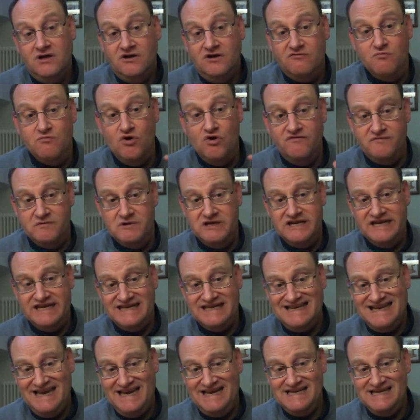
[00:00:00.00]
movement in
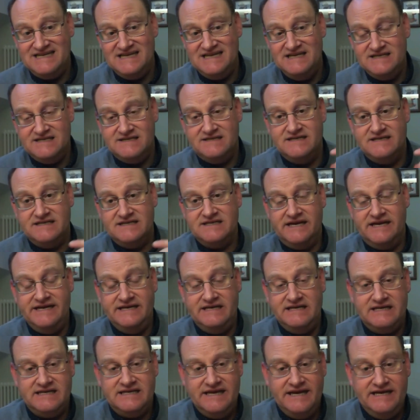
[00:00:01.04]
cases,
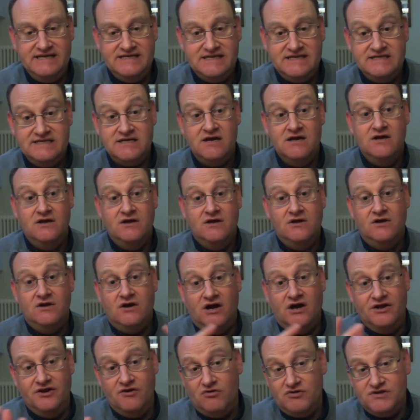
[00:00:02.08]
decided cases.
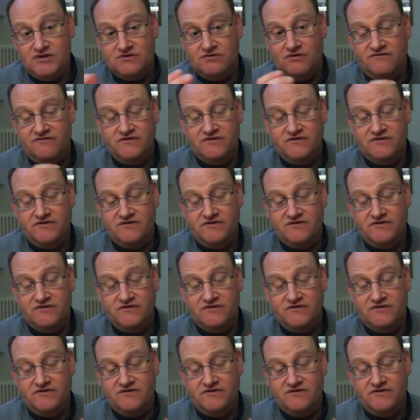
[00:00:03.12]
And also,